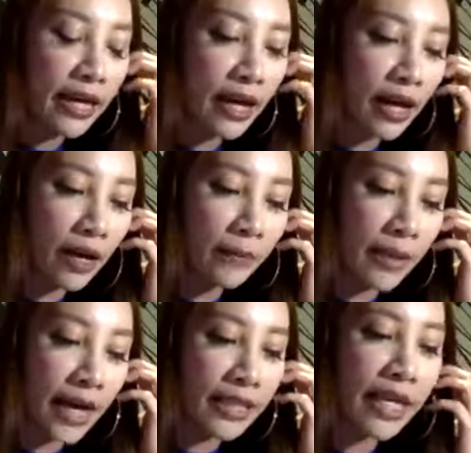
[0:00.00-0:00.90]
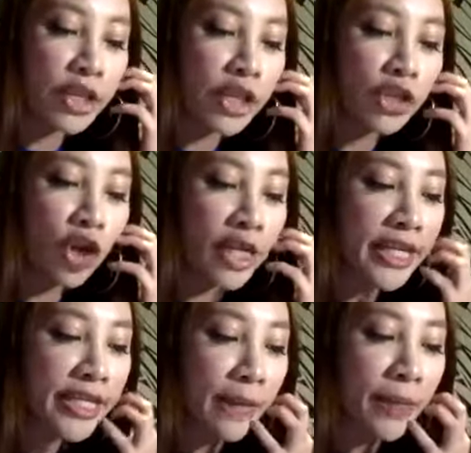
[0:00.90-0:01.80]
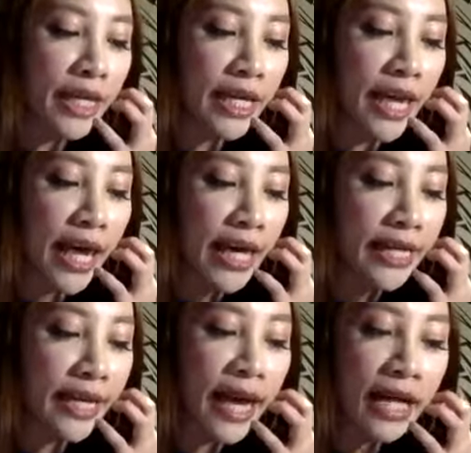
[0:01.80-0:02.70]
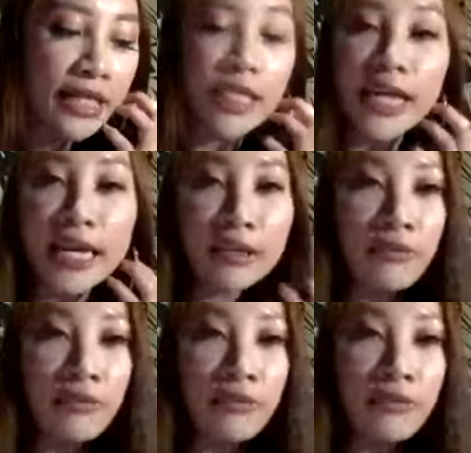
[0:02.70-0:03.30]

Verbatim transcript: Um, as I just joined this company and can't see any